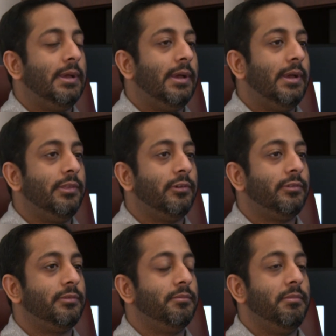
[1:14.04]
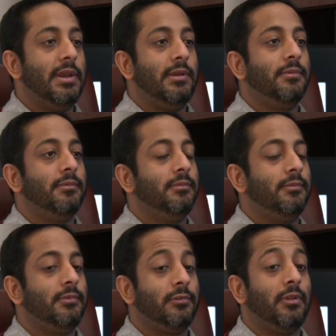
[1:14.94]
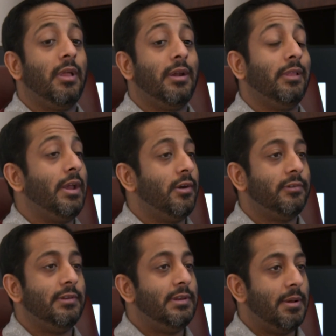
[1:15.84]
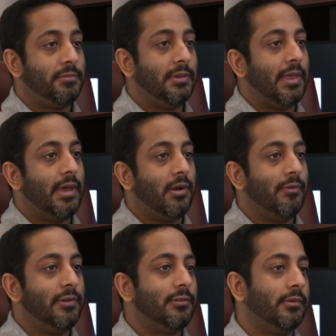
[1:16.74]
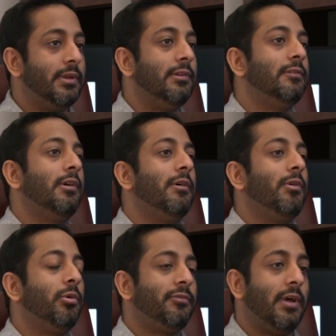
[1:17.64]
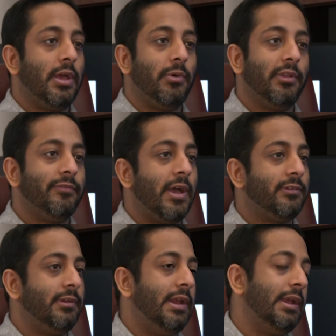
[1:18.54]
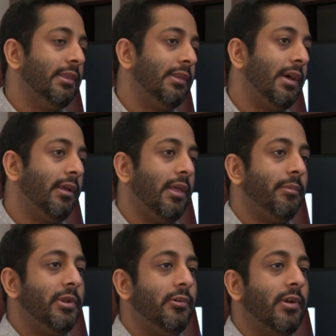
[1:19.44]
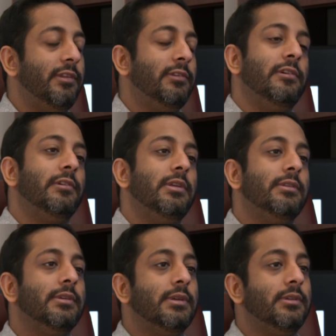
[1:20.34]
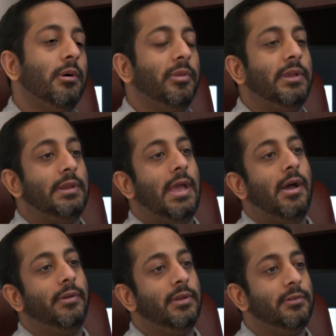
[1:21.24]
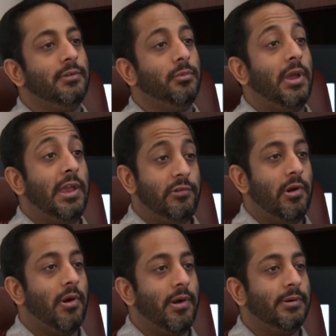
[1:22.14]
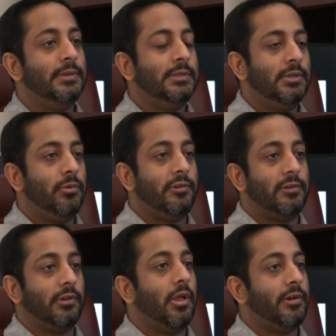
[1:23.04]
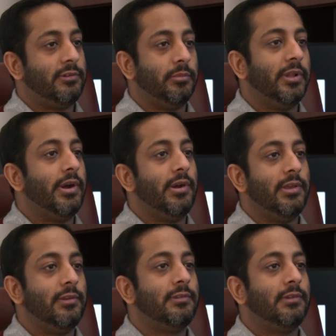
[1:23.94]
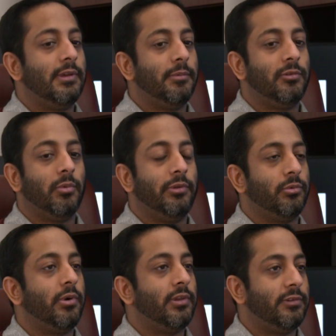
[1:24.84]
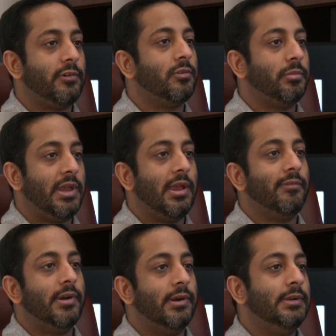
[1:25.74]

And there's a lot of layers and depth to that, obviously. And so I've always found that really fascinating, and that allowed me to transition into doubling down into HR, which has a lot of similarities, as well as organizational behavior.